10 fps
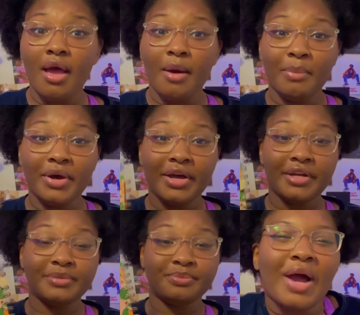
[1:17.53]

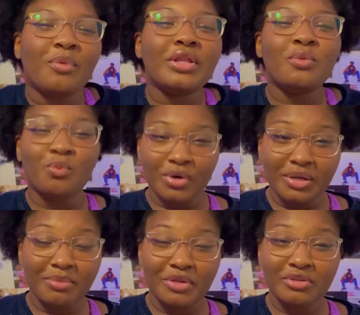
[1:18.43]
but I really
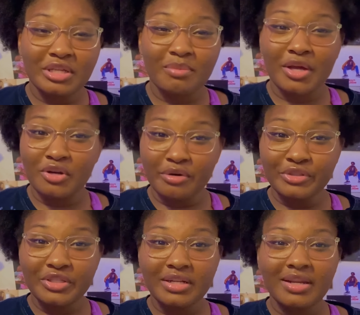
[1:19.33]
wouldn't be using my
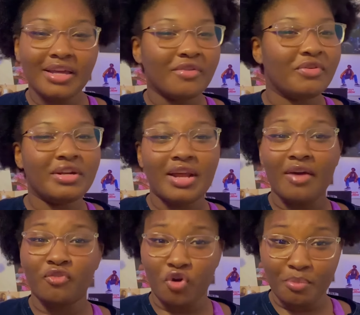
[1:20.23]
Notion like if we didn't
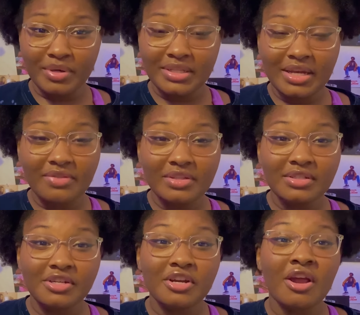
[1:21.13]
have Chromebooks again this
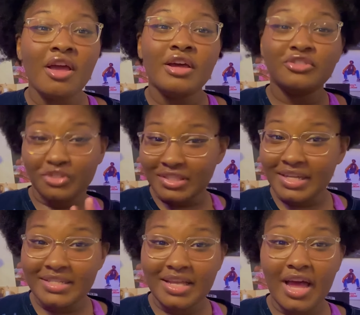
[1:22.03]
year. So just in
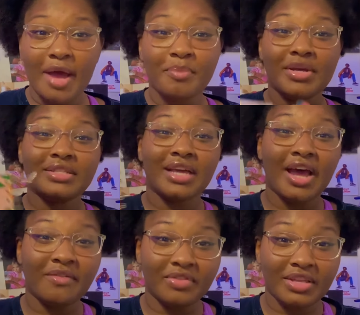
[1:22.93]
case that happens, I
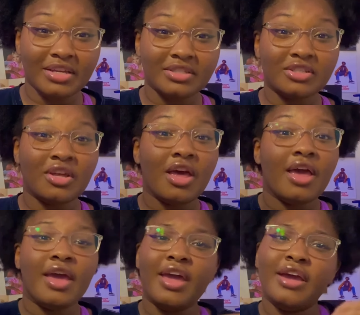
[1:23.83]
have this.
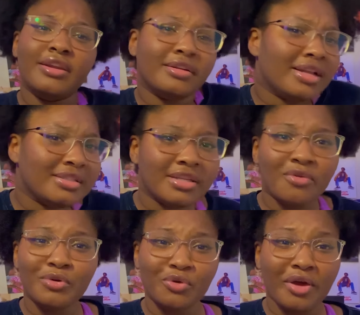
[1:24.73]
And let's say if
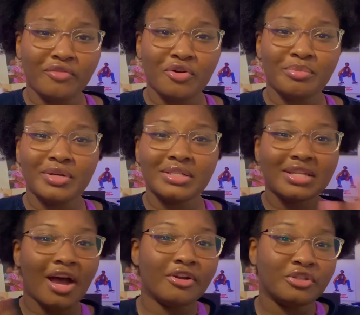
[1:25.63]
we do have Chromebooks,
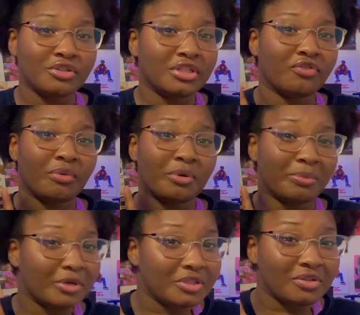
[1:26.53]
I'll just use this for more
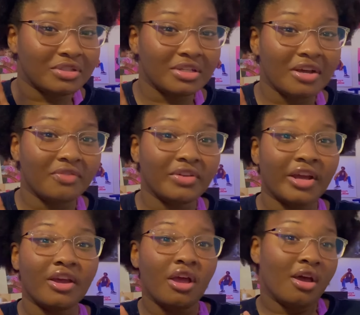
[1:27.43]
personal stuff
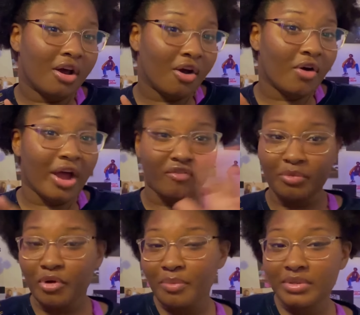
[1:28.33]
like, oh, I have an
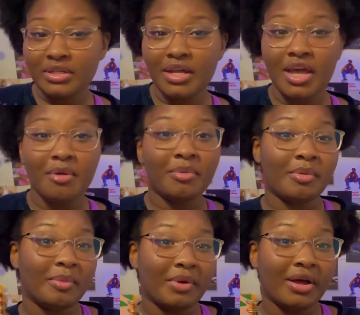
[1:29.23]
appointment today, blah,
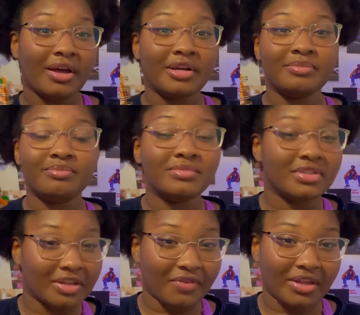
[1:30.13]
blah, blah,
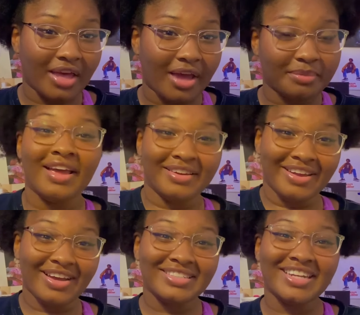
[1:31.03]
stuff like that.
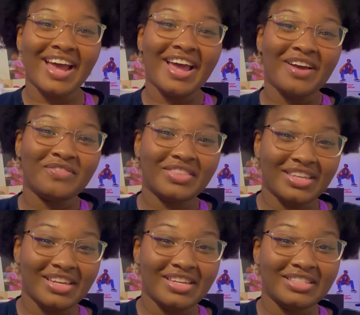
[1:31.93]
Next, I have
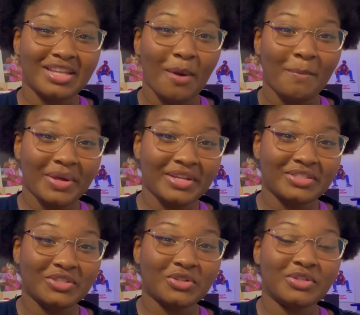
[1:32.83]
these
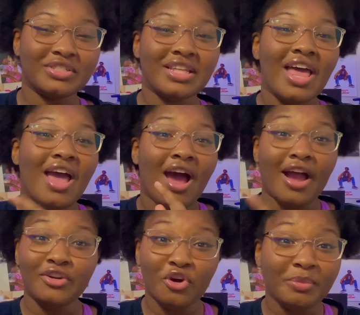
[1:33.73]
pencils. I
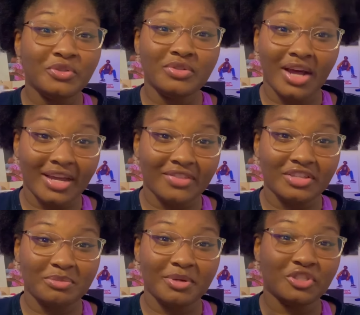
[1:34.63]
normally do not get
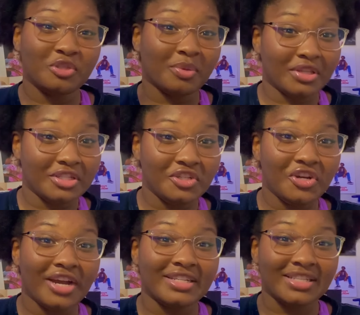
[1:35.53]
these pencils, but this year
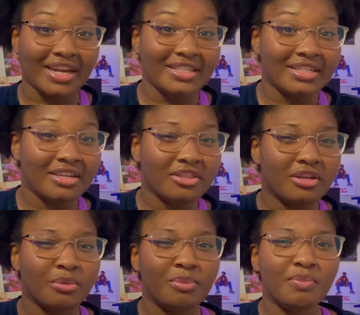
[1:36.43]
I decided to get
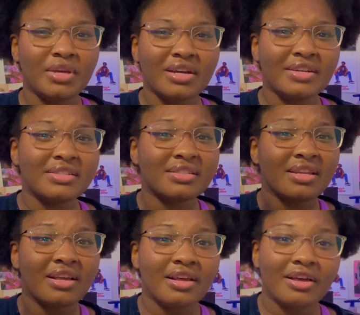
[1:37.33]
them because,
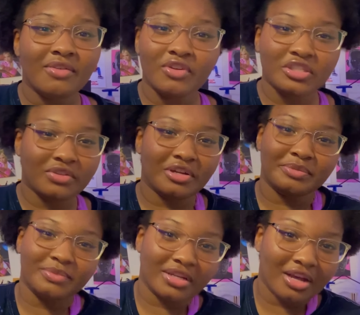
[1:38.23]
first of all,
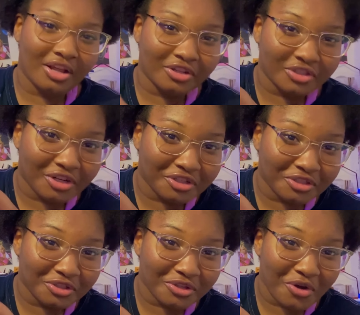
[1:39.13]
the colors are
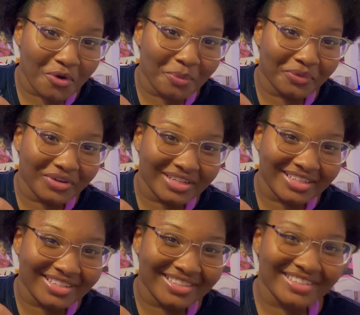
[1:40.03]
just so
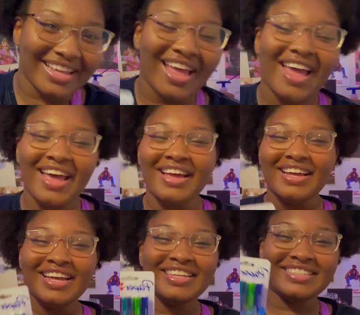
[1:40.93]
pretty.
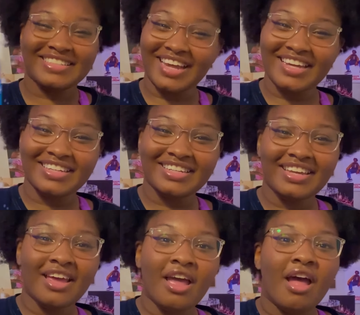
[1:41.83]

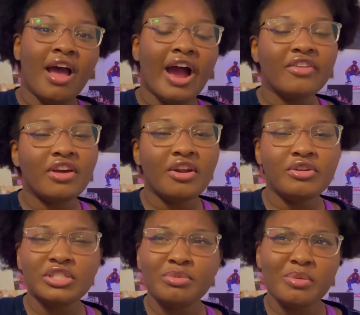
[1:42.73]
Secondly, I thought it would
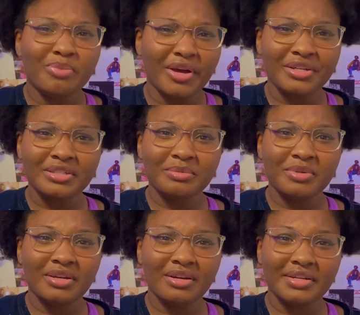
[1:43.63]
just be better
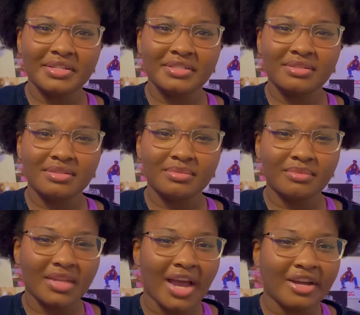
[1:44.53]
because
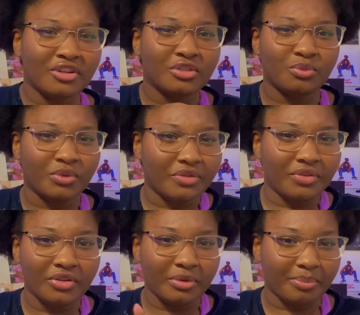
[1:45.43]
I could just
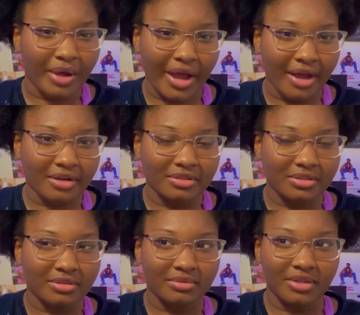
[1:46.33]
refill the packs,
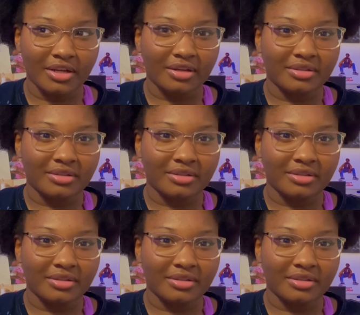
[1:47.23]
like